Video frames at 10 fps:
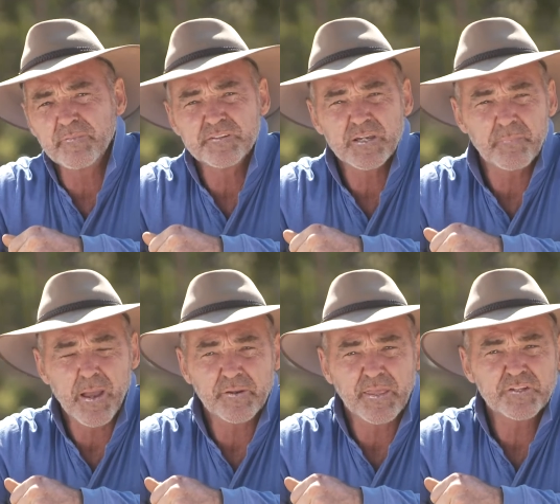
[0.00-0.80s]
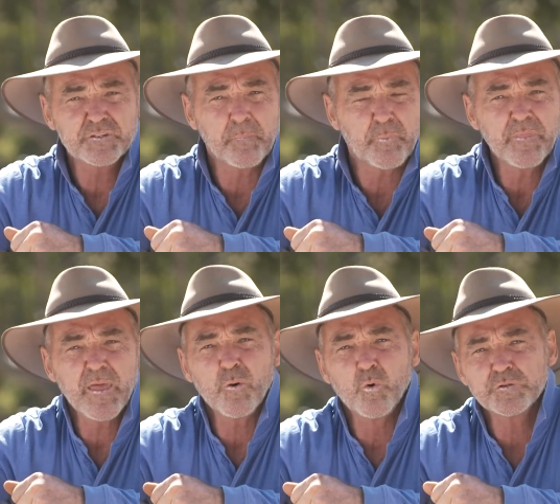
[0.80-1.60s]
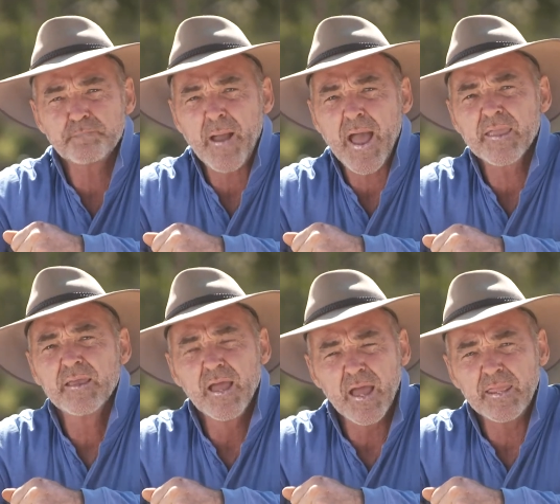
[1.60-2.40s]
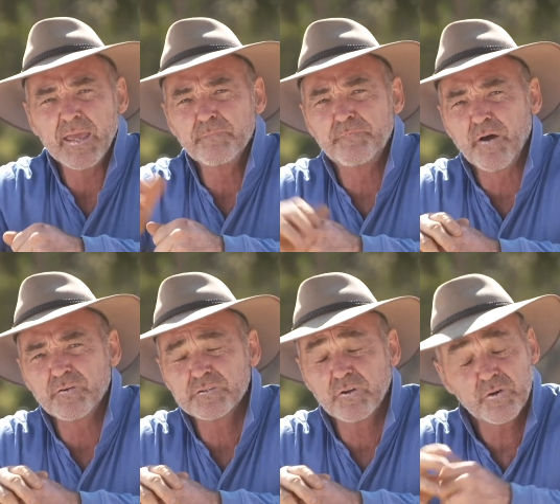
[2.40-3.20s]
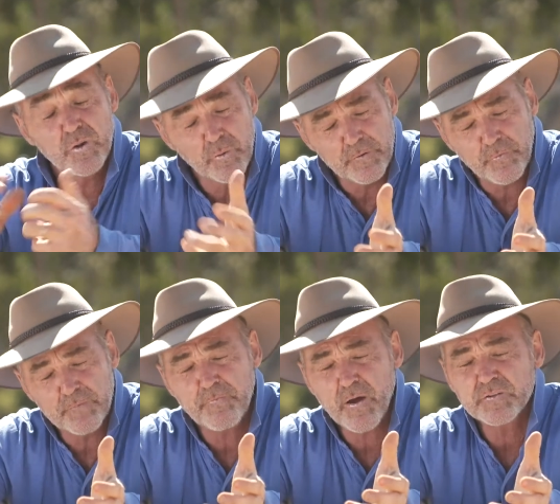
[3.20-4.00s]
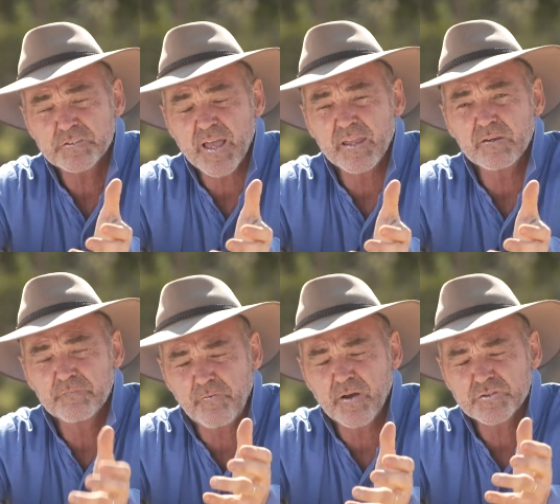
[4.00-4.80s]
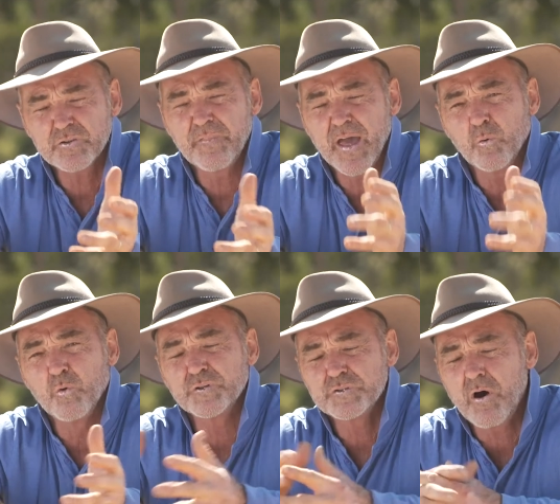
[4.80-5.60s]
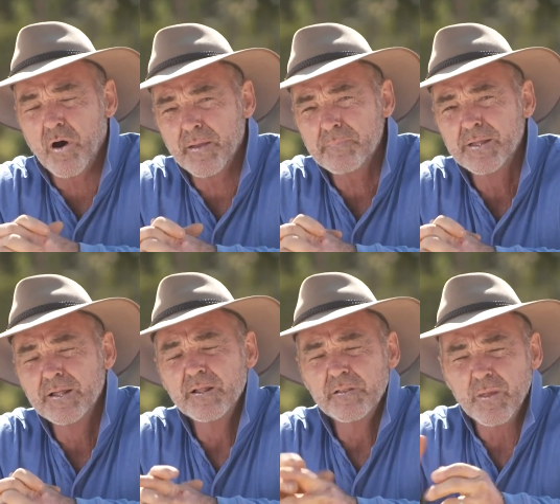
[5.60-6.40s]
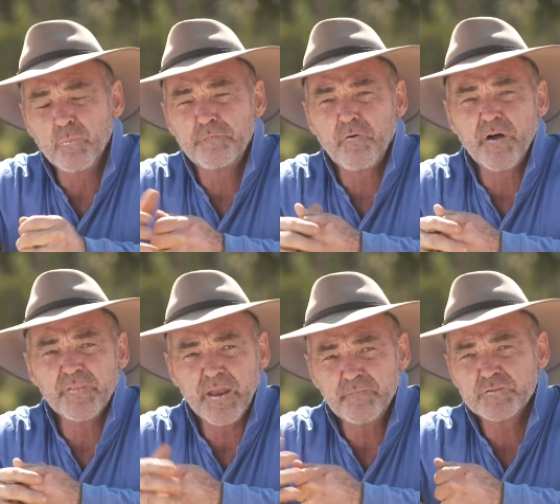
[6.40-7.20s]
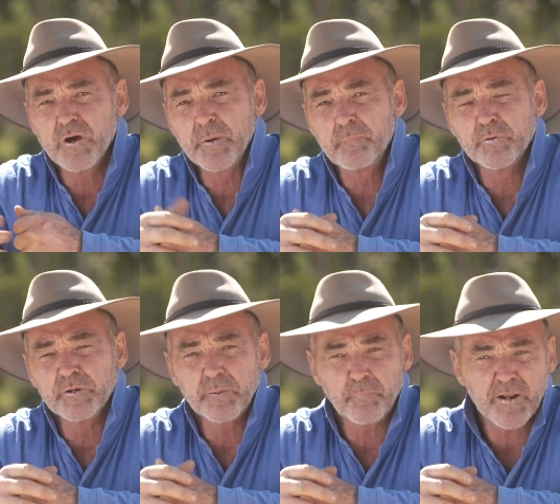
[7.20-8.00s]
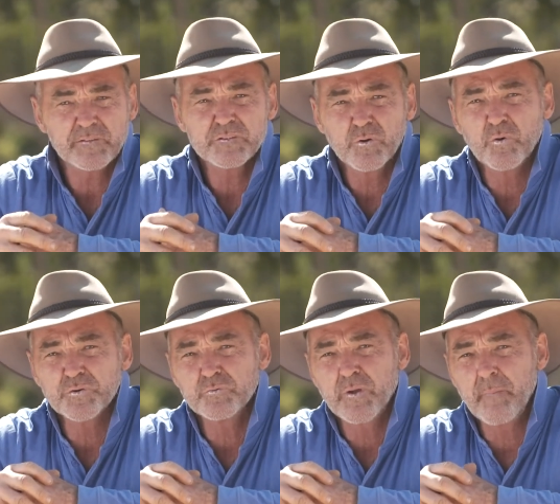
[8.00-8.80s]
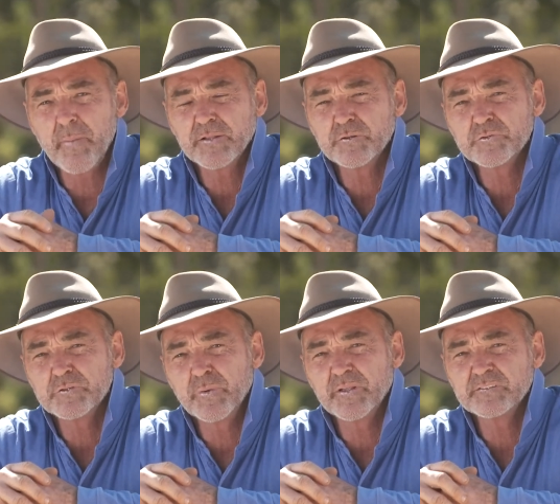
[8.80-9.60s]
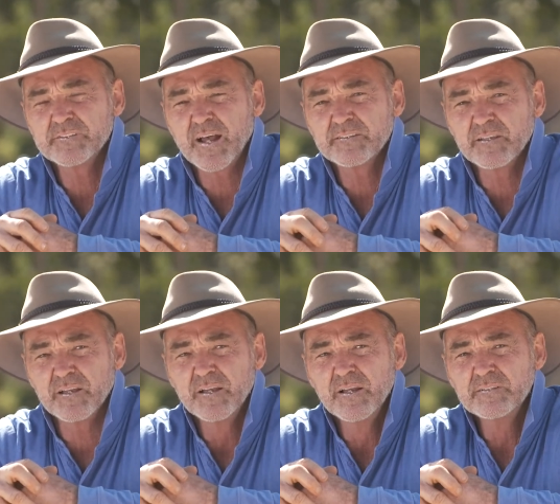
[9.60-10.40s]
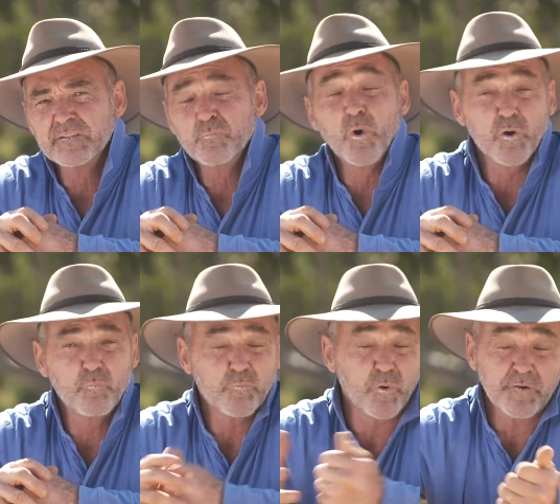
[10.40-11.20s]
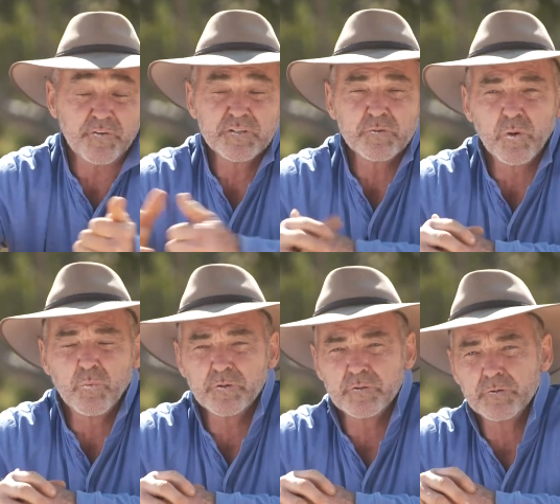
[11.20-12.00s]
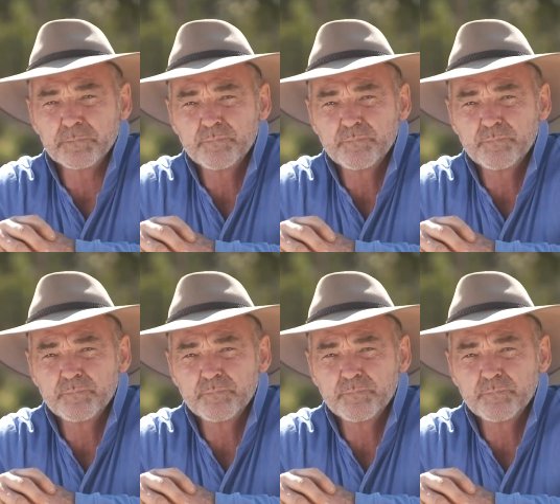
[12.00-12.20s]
that's going to be able to get you to bring that horse back and get him focused on you. And if we focus on that all the time, then we'll find that every time we put it into practice, the horse will come back to us and we can start to work with whatever it is that we want to do.